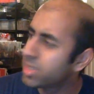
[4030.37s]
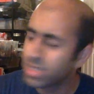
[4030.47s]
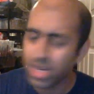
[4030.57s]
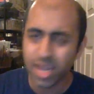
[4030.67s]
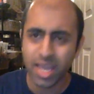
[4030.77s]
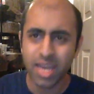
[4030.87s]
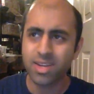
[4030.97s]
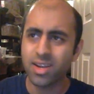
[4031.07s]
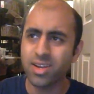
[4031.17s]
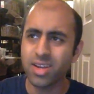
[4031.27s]
Did I get
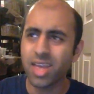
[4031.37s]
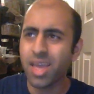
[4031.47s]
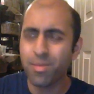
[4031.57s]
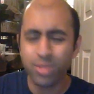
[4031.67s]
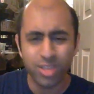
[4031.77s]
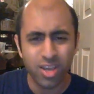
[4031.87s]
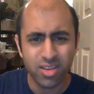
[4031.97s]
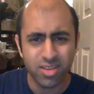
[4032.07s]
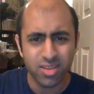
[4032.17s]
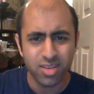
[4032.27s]
it on
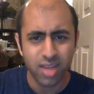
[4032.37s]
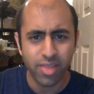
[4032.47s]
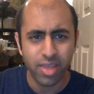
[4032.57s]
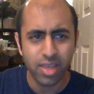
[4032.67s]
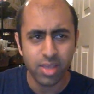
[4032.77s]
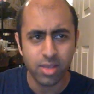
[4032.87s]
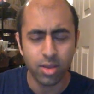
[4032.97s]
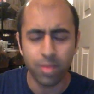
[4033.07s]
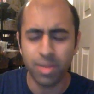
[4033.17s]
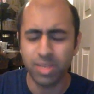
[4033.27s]
Amazon, I think?
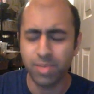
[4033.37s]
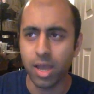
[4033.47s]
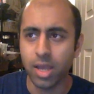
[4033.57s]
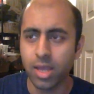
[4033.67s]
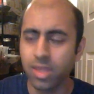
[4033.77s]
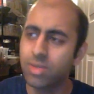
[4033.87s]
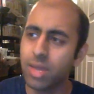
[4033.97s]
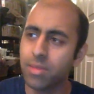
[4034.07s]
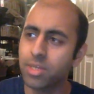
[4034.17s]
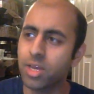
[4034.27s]
Or Best Buy? I think it was
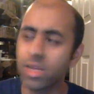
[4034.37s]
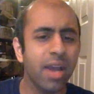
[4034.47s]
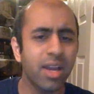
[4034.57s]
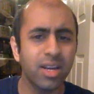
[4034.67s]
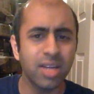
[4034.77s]
Amazon. Yeah, I got it on